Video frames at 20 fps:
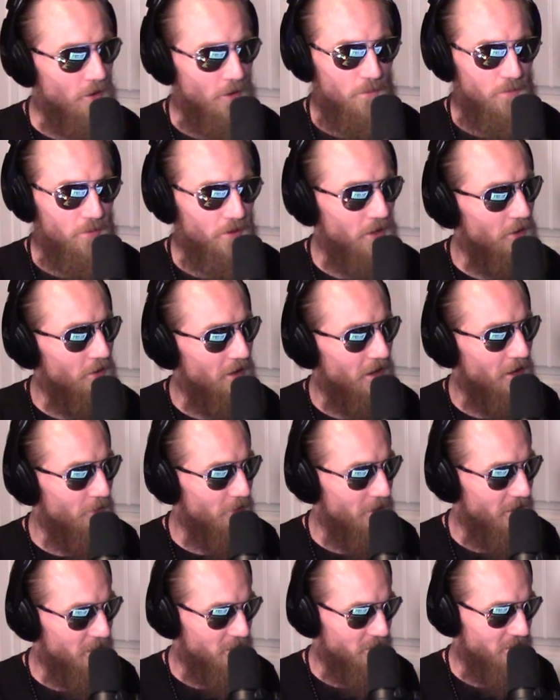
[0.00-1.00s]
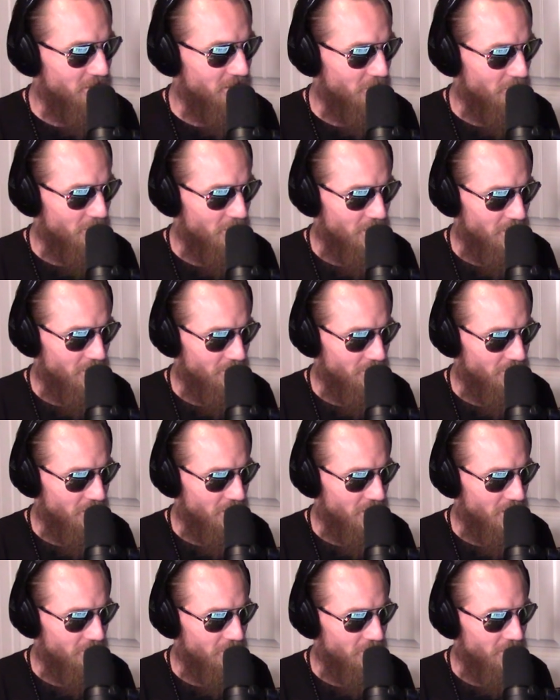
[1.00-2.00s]
blown out wedges that were there
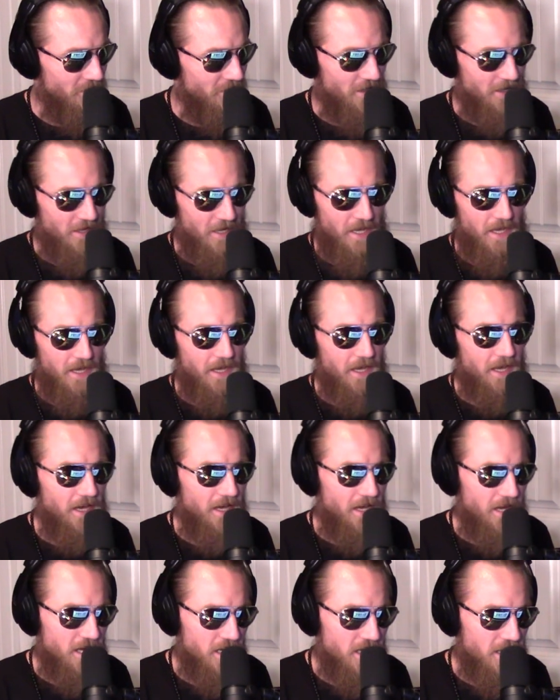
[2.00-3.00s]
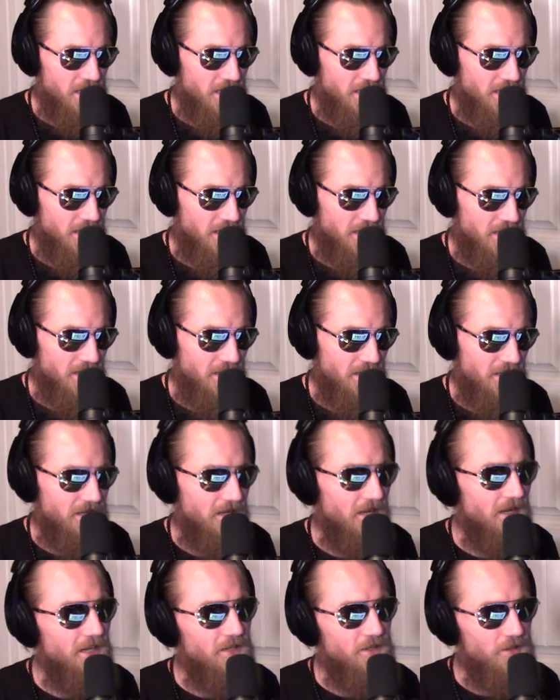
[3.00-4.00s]
forever mm-hmm. and uh and
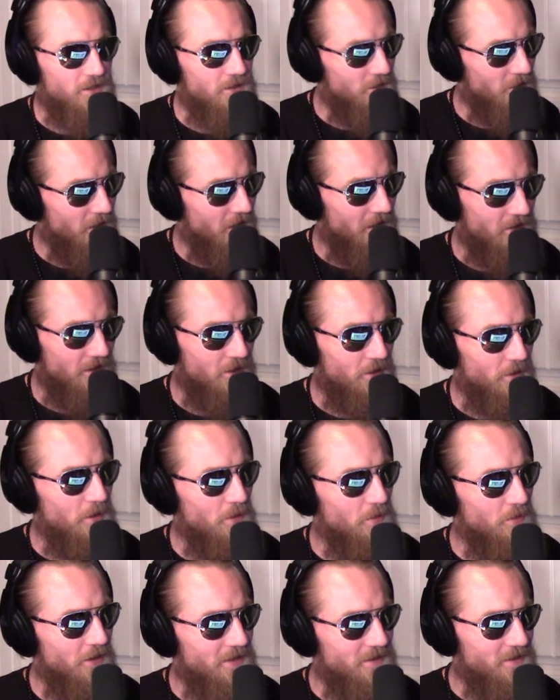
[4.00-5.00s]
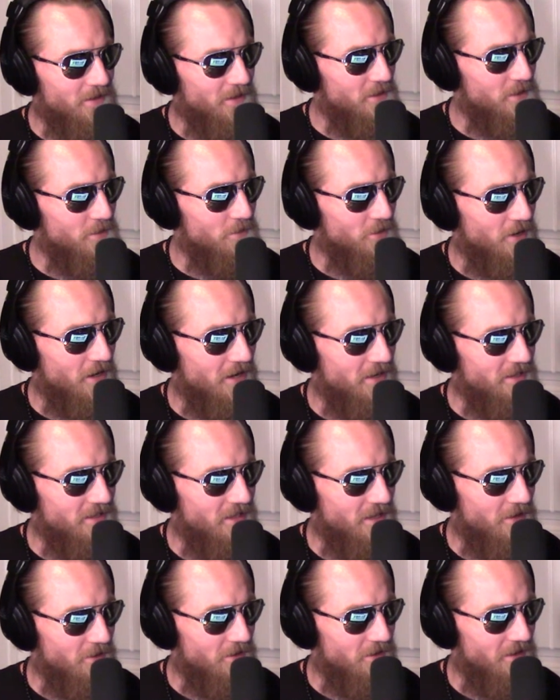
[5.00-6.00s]
yeah you, you I think you'll be pleasantly surprised at
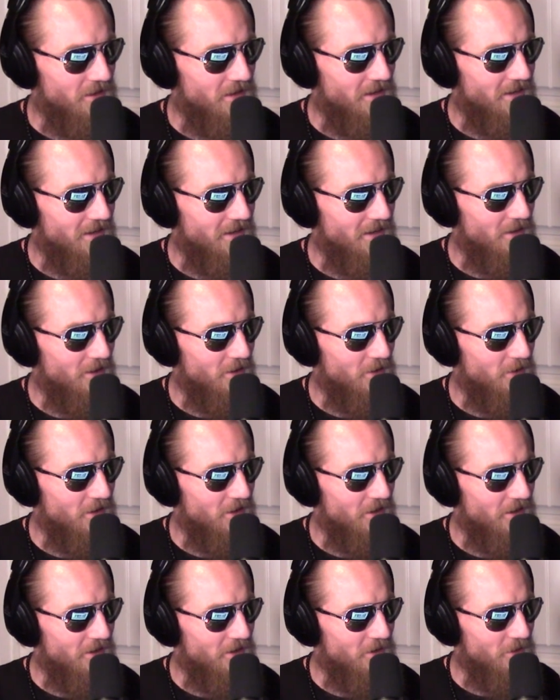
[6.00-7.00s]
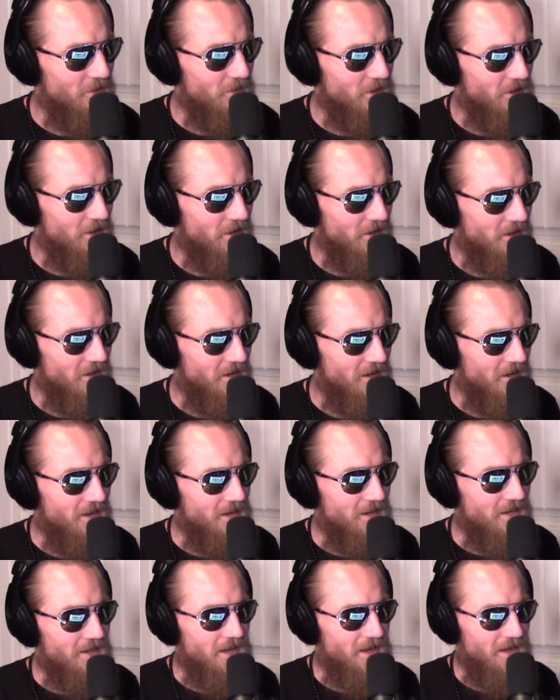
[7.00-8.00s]
All everything right. they got going on over there.
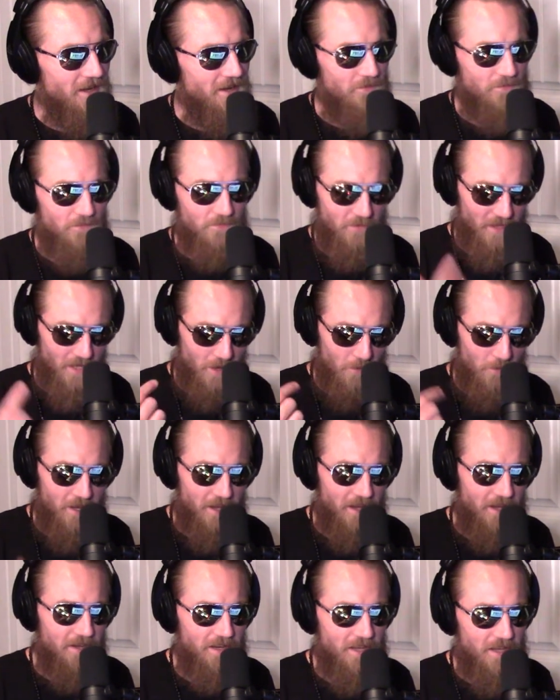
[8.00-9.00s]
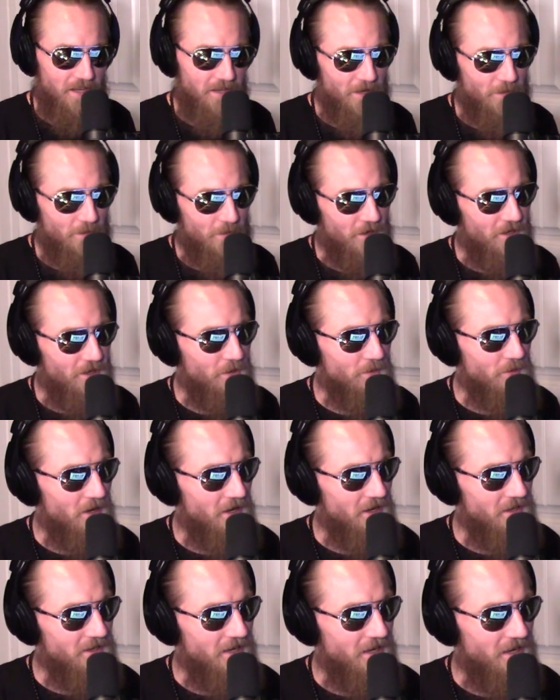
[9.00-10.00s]
Looking yeah. forward to it. And we got Nate coming on the
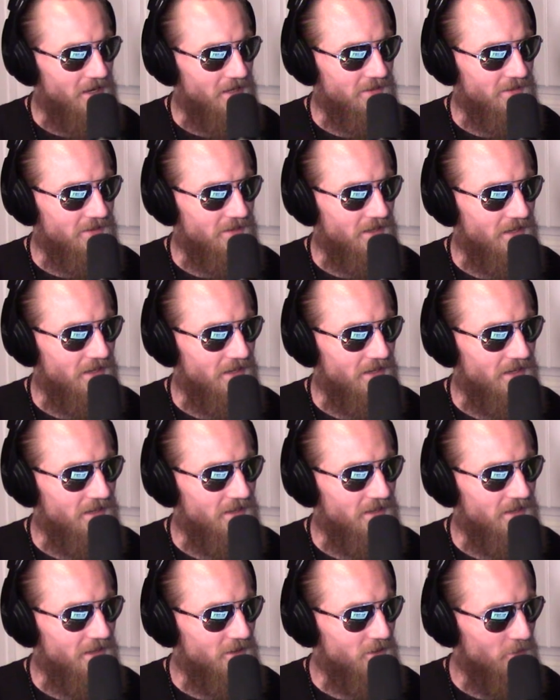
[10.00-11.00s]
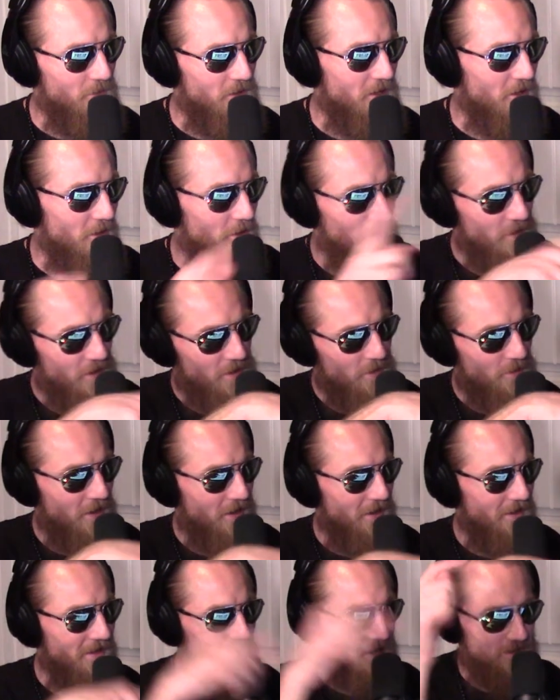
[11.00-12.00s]
podcast uh next week. He'll be the
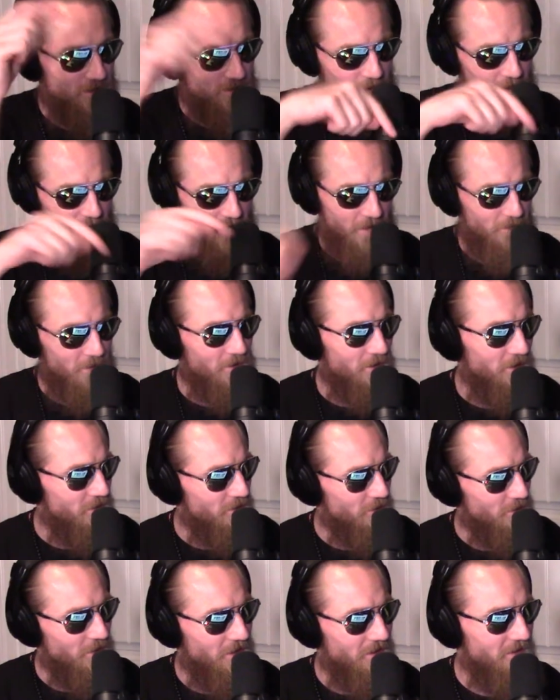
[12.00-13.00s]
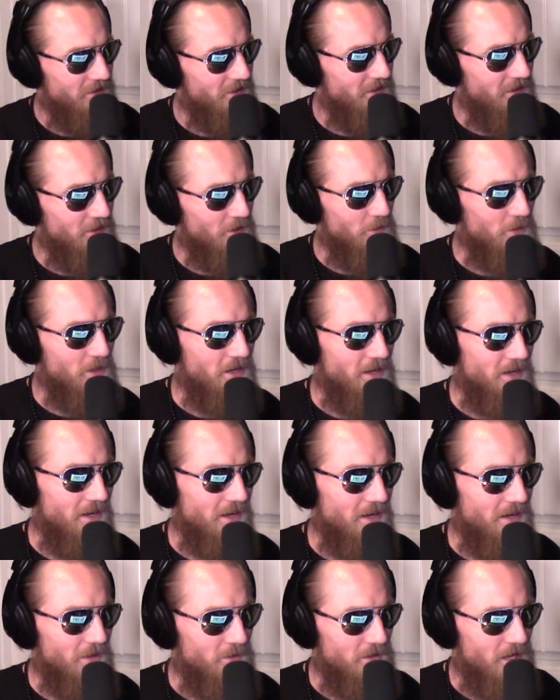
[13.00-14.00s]
podcast right after this one. It'll be
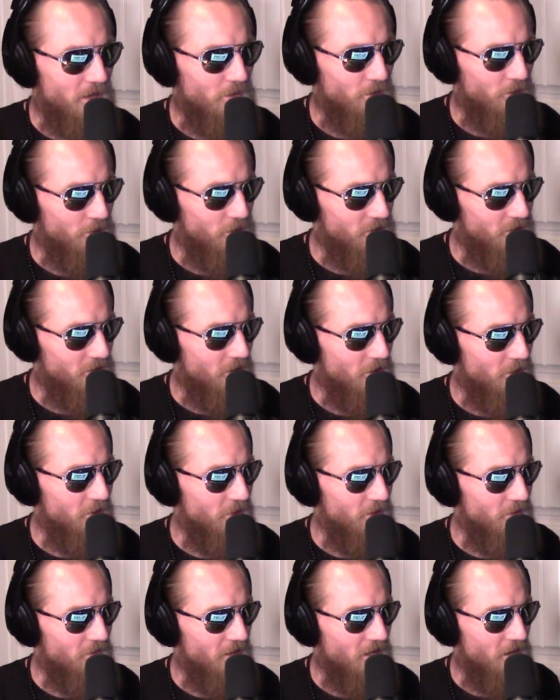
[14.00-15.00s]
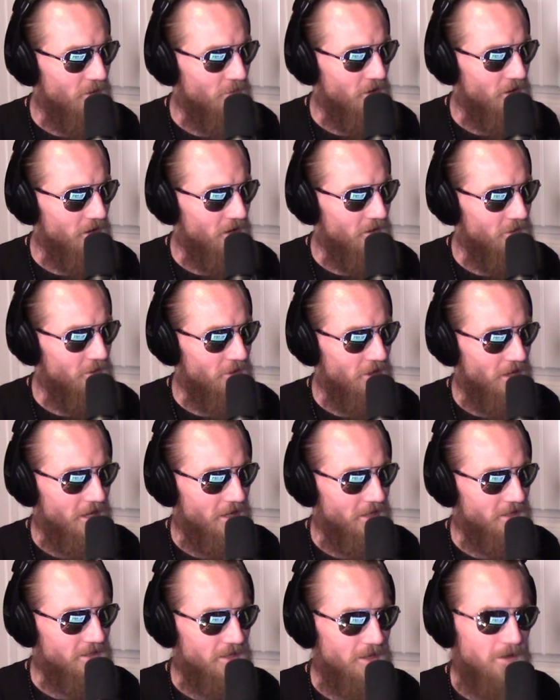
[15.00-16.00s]
uh Nate Bruce, the owner of Dive Bar, who has